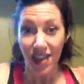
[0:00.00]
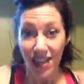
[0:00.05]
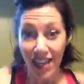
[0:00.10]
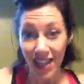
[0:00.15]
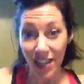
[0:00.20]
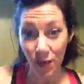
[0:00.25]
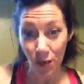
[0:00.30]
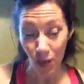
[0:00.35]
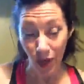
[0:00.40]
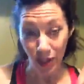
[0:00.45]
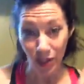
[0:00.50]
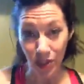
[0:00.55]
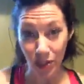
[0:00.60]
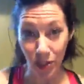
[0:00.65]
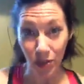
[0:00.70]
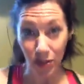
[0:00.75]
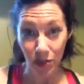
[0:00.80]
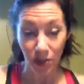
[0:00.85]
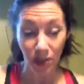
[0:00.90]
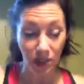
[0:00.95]
It wants
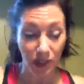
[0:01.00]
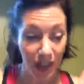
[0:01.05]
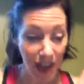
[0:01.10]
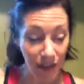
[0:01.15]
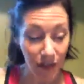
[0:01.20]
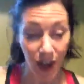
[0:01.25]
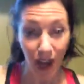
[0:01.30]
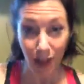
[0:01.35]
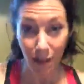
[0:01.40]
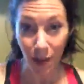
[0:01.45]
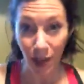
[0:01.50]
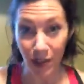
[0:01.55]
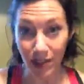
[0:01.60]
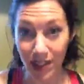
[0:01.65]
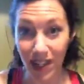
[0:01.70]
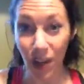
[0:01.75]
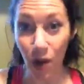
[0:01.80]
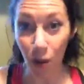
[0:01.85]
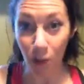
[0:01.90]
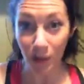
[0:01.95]
you to have eyeballs
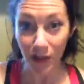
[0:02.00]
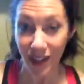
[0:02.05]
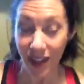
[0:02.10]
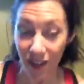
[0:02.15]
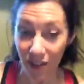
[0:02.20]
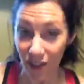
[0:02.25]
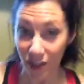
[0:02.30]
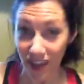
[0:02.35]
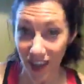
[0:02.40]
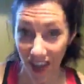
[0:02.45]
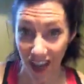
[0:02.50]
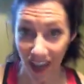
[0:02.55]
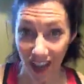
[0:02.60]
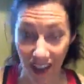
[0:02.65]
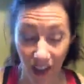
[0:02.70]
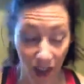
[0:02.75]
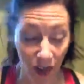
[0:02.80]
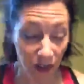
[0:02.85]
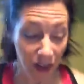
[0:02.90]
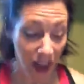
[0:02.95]
that open every day,
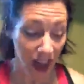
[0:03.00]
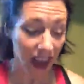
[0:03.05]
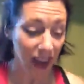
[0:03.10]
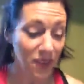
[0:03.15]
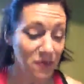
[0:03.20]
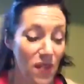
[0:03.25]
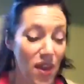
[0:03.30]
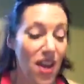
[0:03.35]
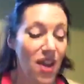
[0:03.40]
okay?